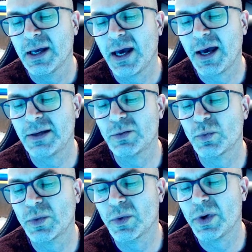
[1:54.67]
And
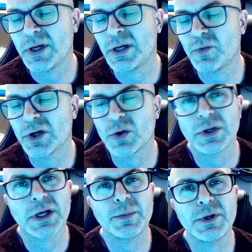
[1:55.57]
when I'm
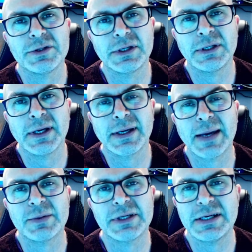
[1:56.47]
recording, I'm using
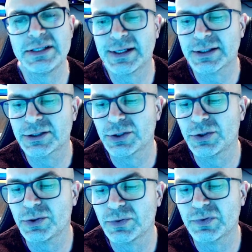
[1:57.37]
Camtasia
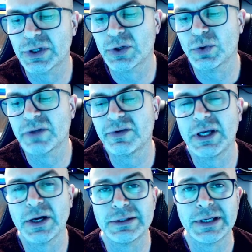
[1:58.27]
to record the
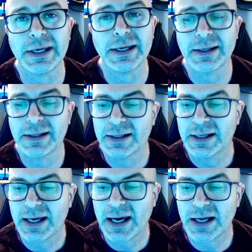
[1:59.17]
videos here.
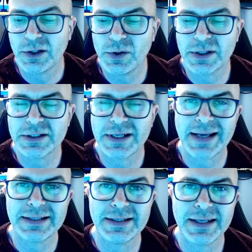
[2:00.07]
And you can
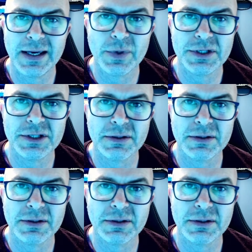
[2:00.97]
select in there which